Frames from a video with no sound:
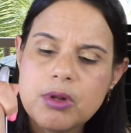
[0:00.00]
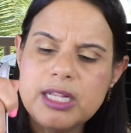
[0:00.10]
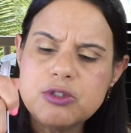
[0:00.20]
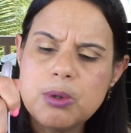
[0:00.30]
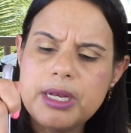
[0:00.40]

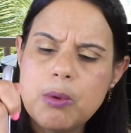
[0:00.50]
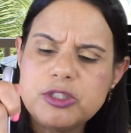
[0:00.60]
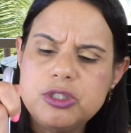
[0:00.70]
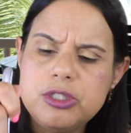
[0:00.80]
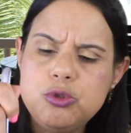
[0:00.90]
And so when I
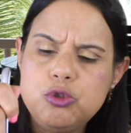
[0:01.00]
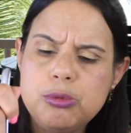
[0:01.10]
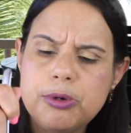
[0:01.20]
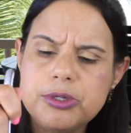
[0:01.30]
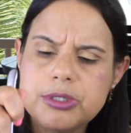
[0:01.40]
watch these
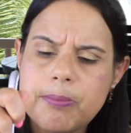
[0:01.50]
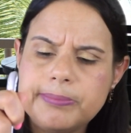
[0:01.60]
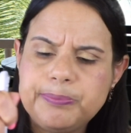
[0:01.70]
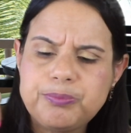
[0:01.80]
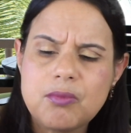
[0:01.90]
YouTubers
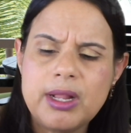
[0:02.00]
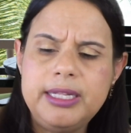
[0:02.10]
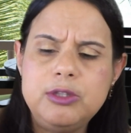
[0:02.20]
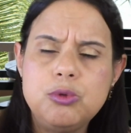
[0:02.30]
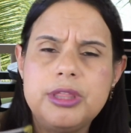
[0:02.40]
and
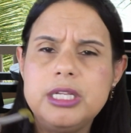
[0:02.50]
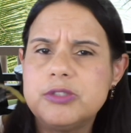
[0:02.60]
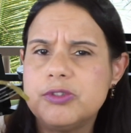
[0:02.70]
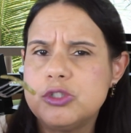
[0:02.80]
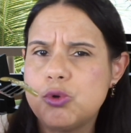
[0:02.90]
they do
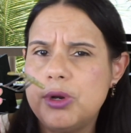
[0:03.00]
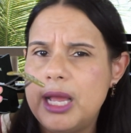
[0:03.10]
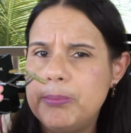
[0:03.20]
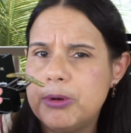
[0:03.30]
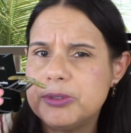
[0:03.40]
things for
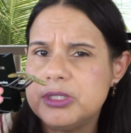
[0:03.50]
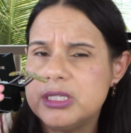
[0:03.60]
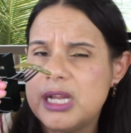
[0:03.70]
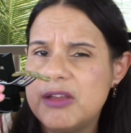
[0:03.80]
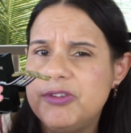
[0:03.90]
storyline
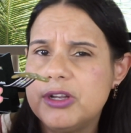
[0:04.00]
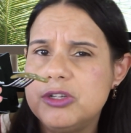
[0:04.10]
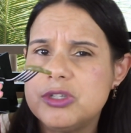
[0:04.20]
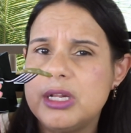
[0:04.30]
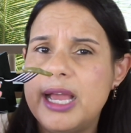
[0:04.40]
purposes and I figure
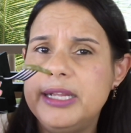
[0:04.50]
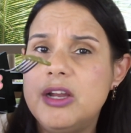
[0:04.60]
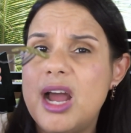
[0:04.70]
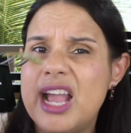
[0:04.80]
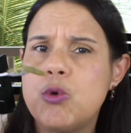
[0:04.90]
there's a lie in
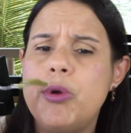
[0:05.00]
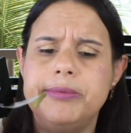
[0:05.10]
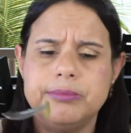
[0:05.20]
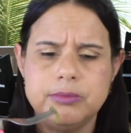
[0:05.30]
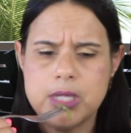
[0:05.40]
there, I
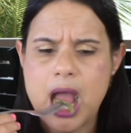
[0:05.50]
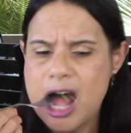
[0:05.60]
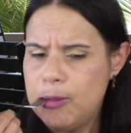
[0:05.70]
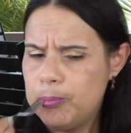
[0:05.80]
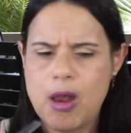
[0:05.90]
quit.
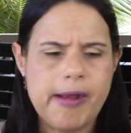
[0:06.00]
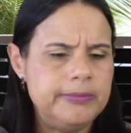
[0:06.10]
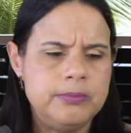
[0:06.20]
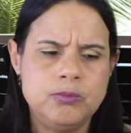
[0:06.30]
I